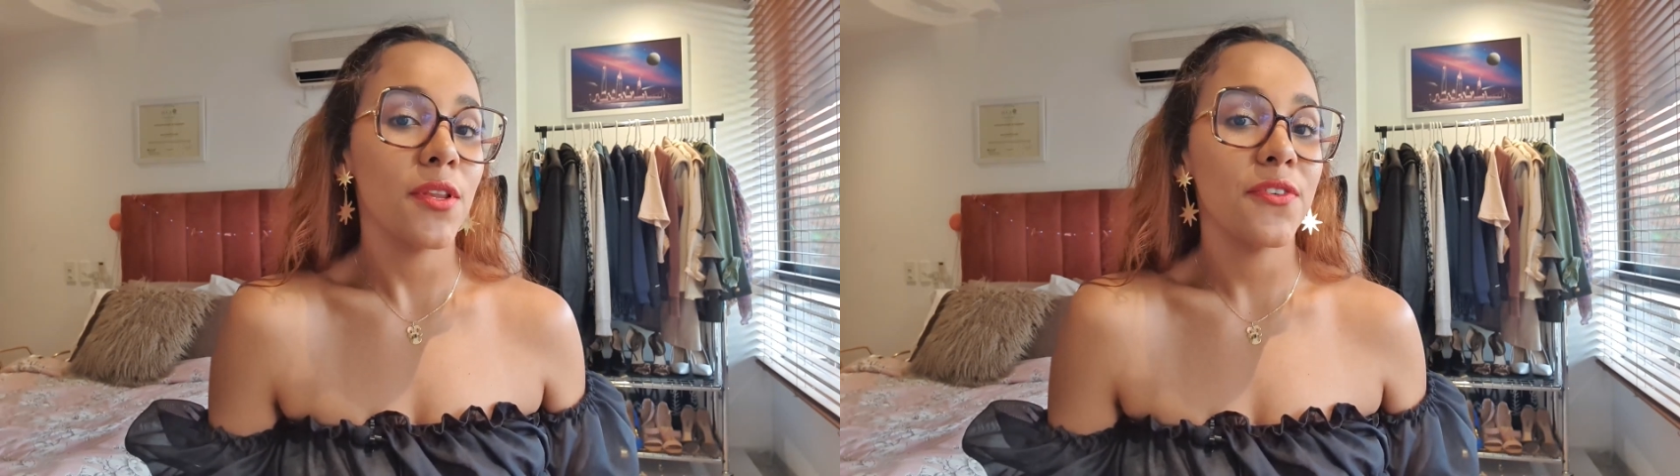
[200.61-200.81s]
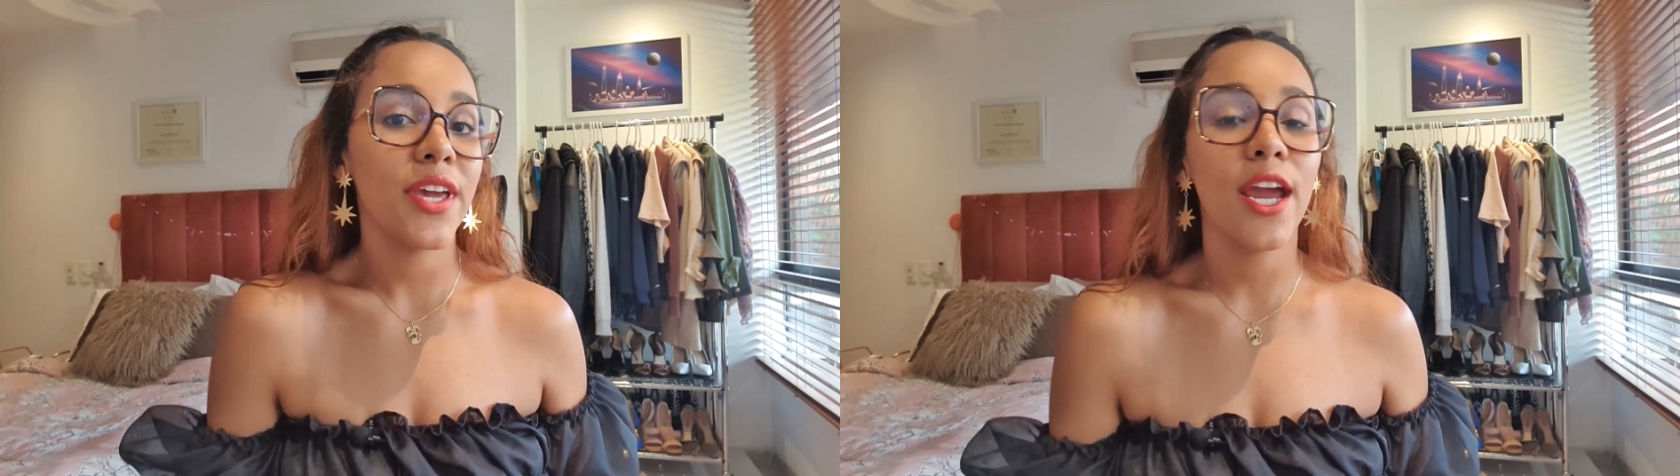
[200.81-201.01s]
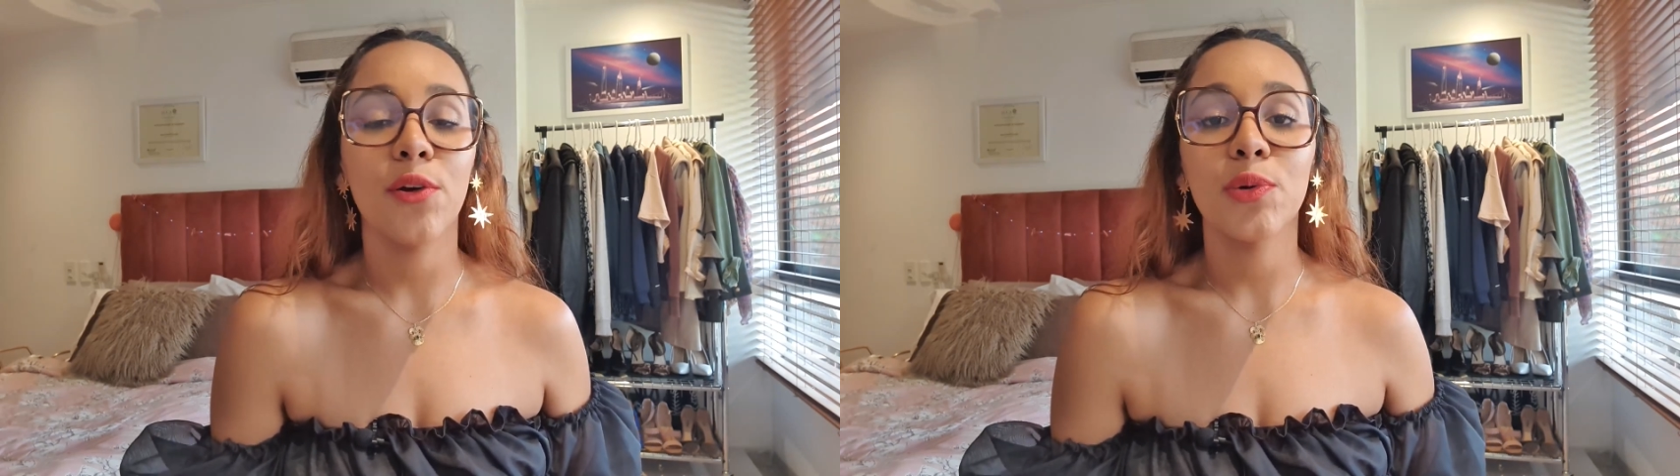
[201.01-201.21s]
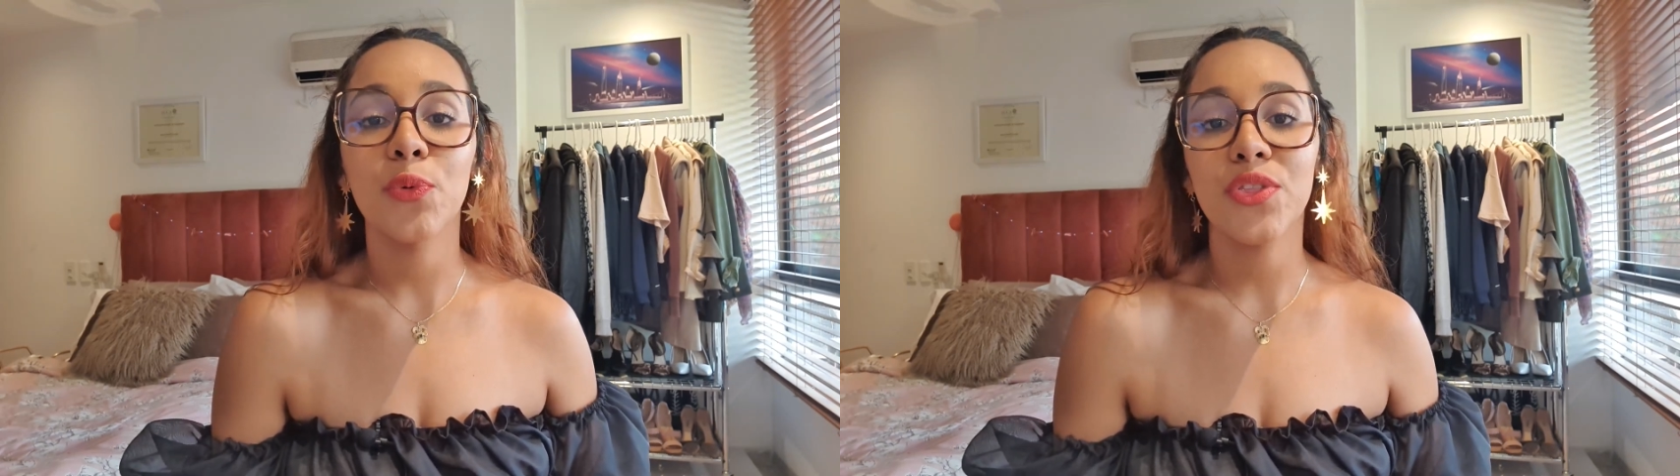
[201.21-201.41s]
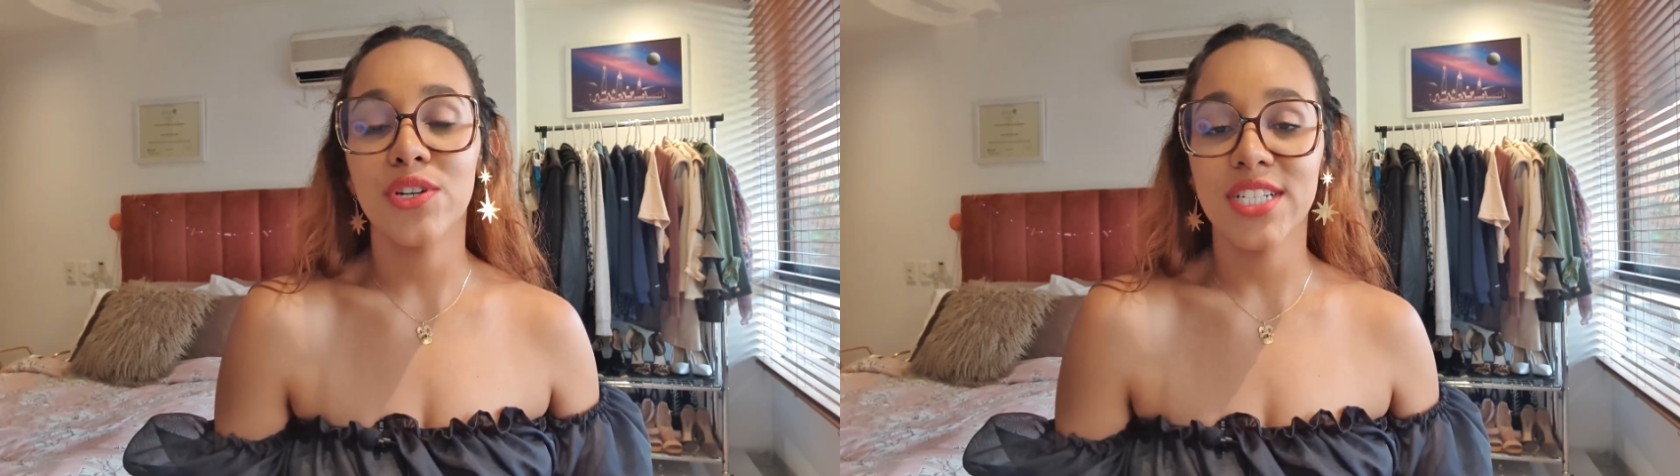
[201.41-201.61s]
of carrying
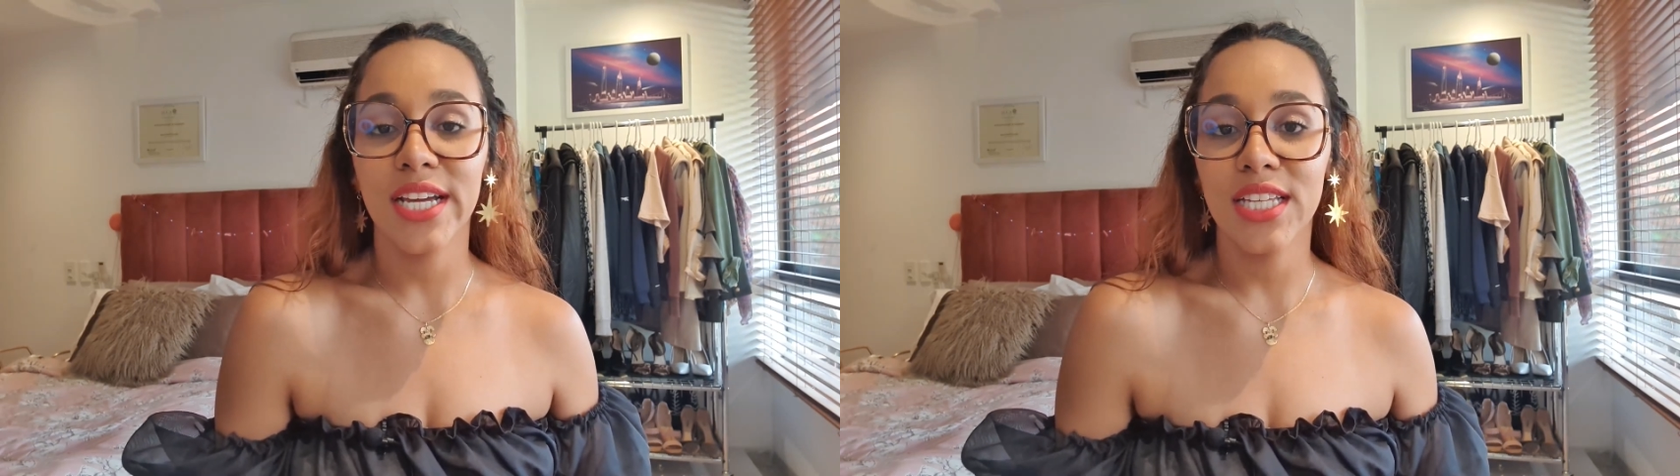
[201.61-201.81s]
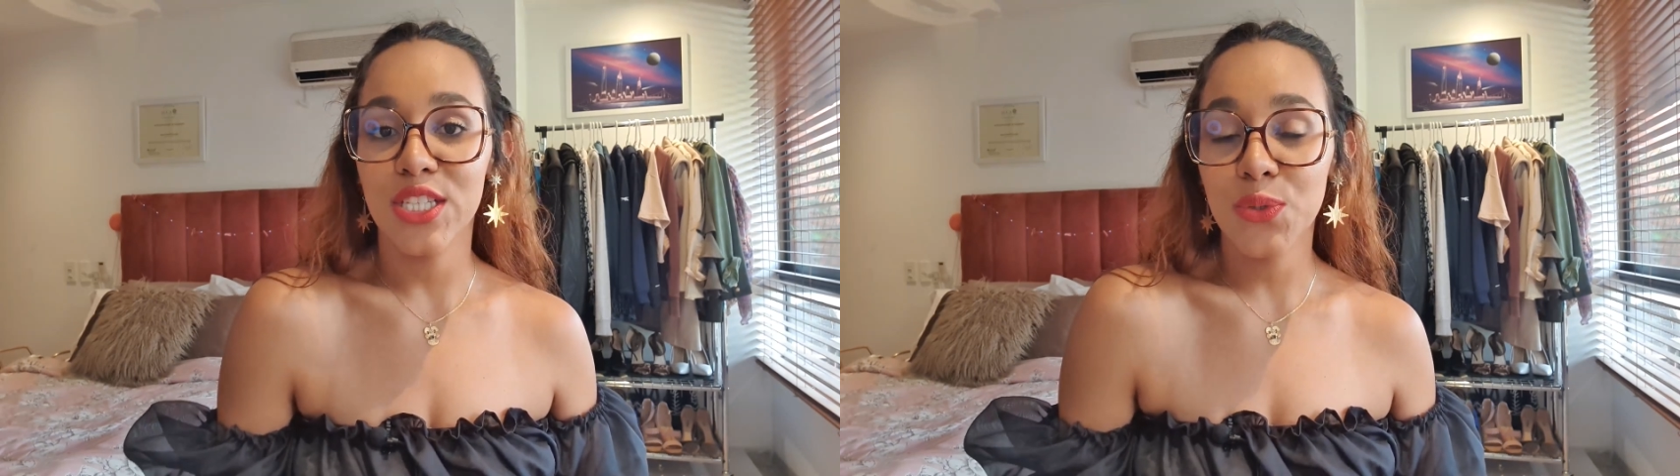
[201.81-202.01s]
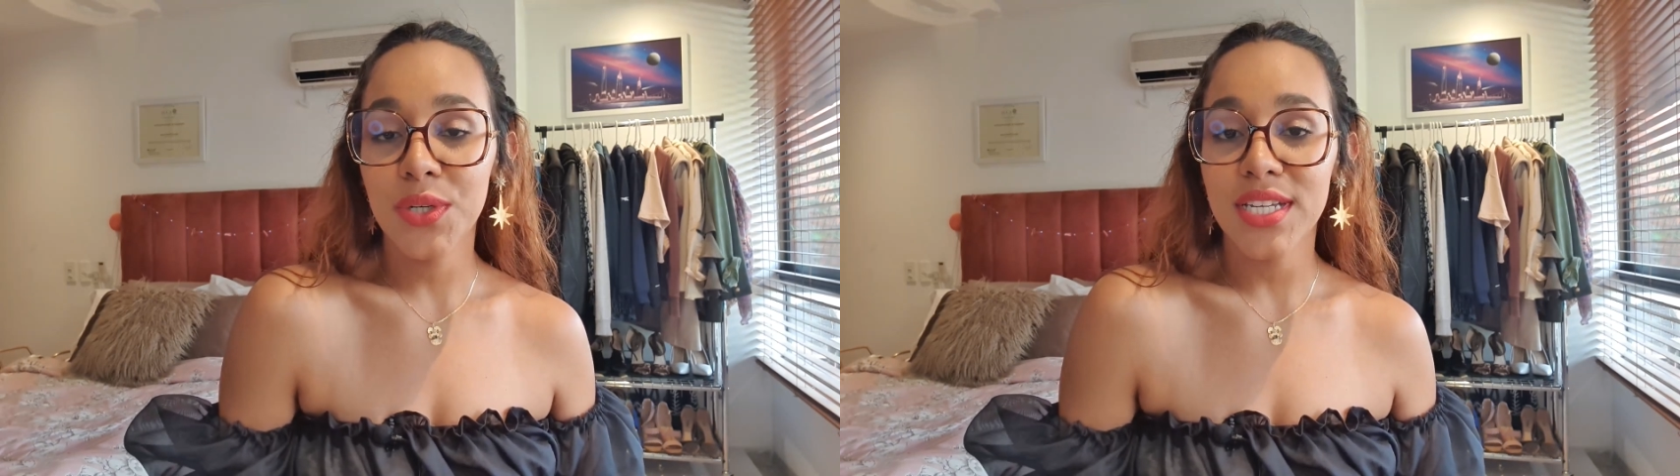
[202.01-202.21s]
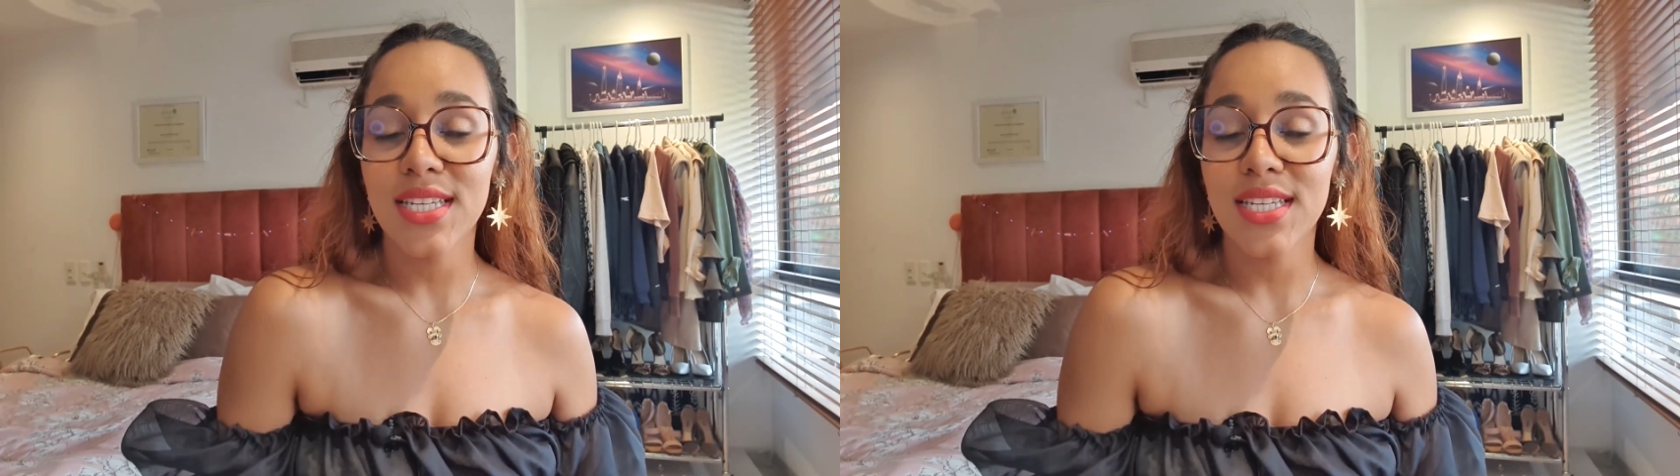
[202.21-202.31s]
with their daily duties,